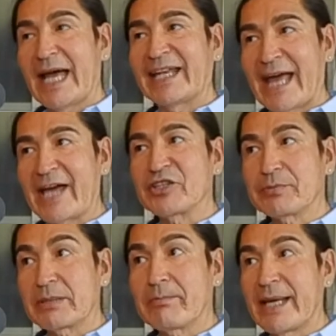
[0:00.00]
And had to
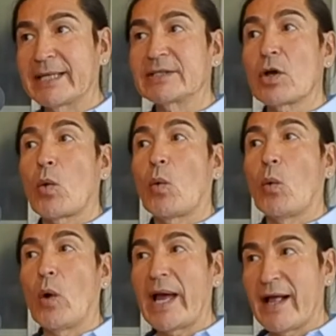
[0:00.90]
be made
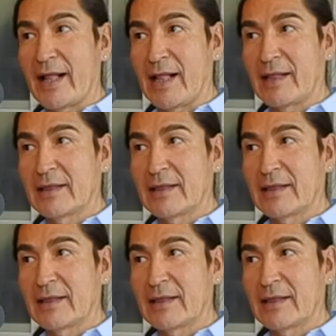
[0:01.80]
well.